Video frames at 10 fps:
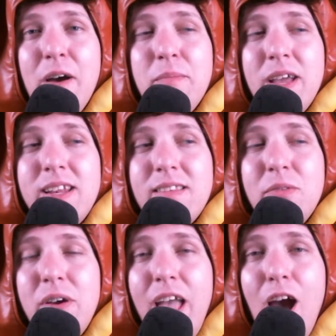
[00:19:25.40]
It doesn't
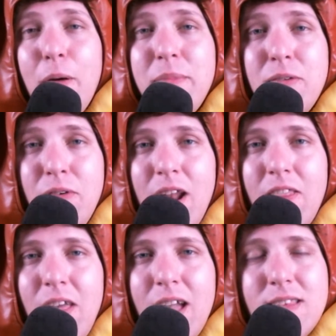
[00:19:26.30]
really help me for
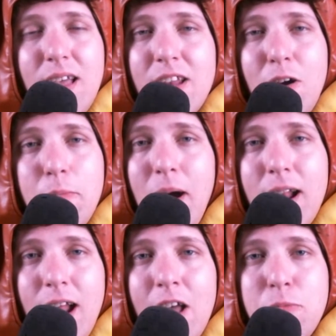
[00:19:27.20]
anything because I don't
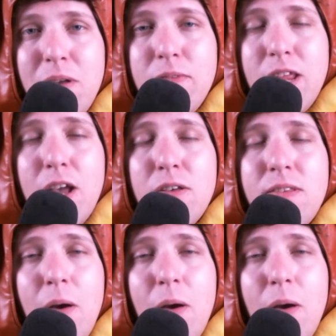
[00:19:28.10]
monetize my videos.